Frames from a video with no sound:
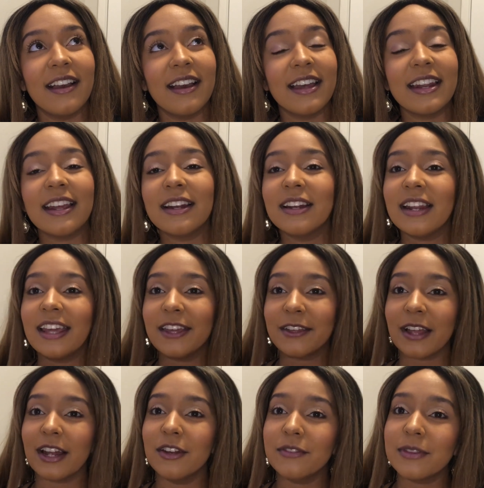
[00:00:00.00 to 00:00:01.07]
and
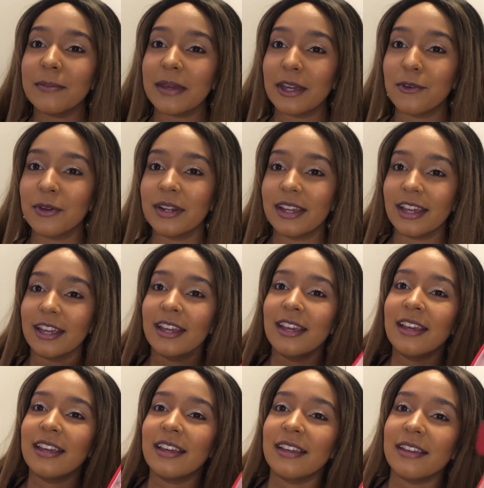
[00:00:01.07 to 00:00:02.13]
I love them equally.
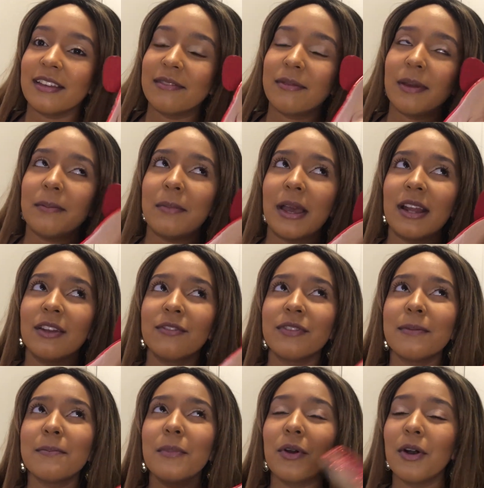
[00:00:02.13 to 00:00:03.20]
I love
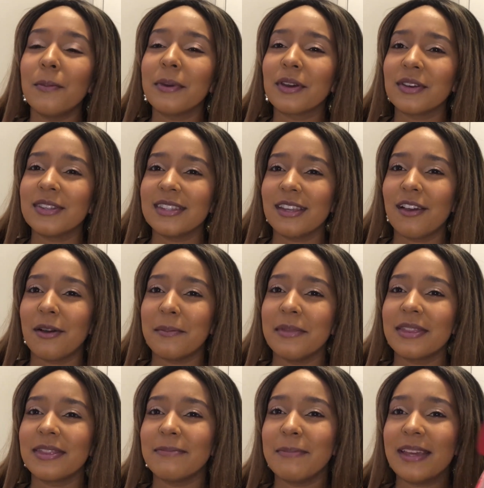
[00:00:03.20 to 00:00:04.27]
them more because he got
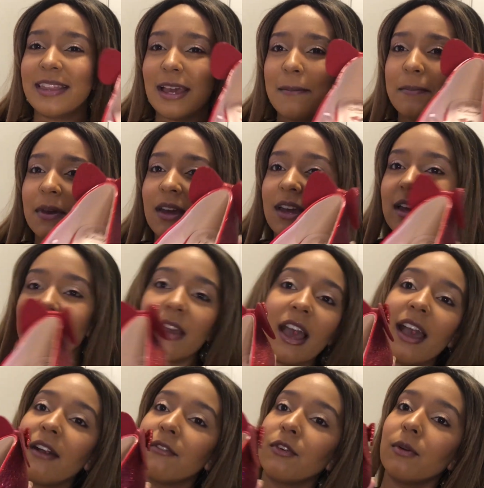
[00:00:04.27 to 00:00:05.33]
me them, but
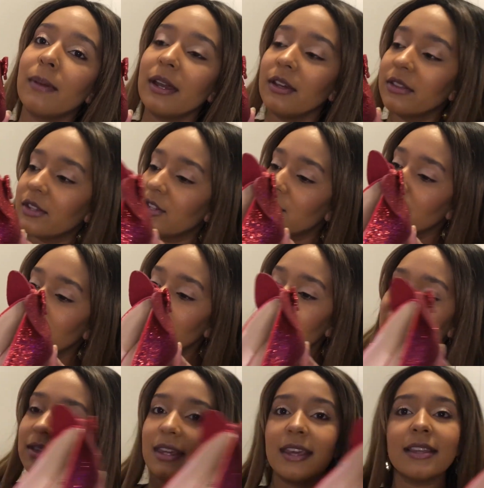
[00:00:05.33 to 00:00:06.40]
out of all my other
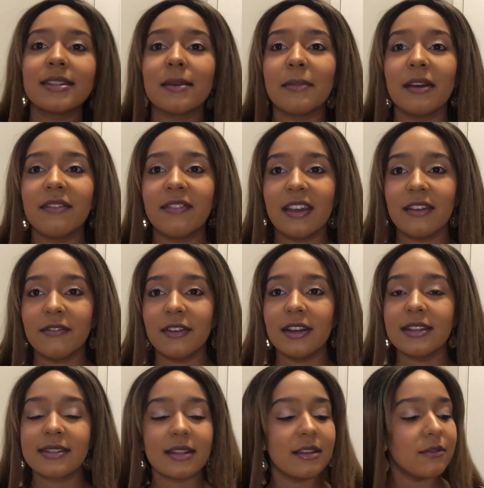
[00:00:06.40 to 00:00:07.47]
shoes, these are my
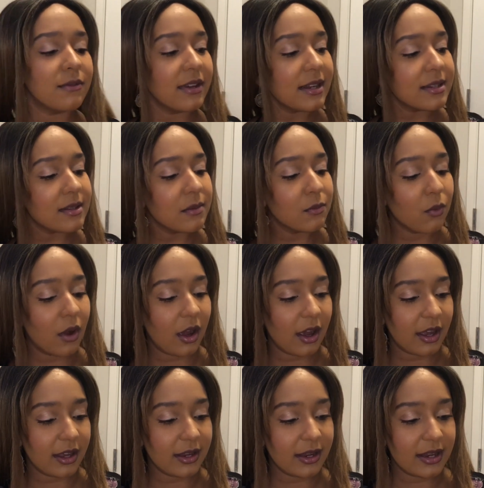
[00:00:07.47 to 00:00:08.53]
favourites. And the reason
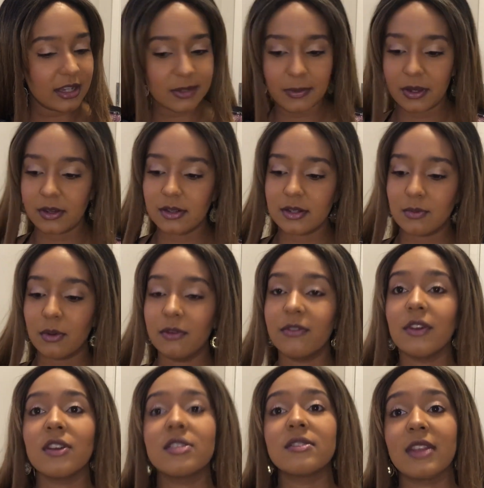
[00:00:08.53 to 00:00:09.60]
why is because, well,
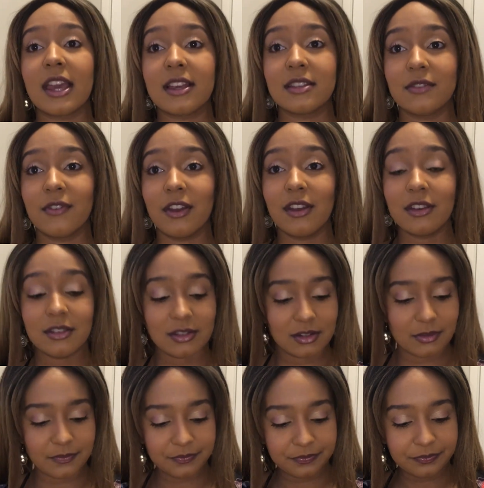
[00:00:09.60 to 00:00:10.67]
first things
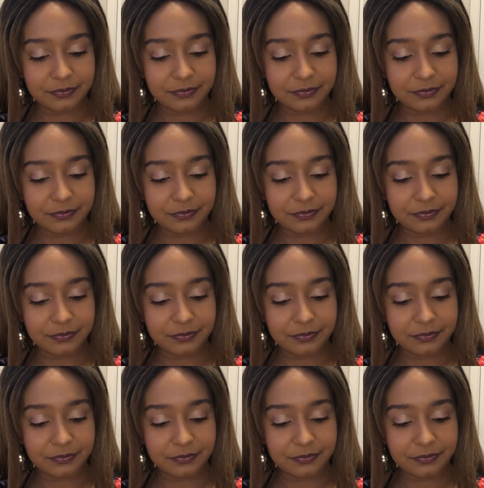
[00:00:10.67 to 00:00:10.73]
first.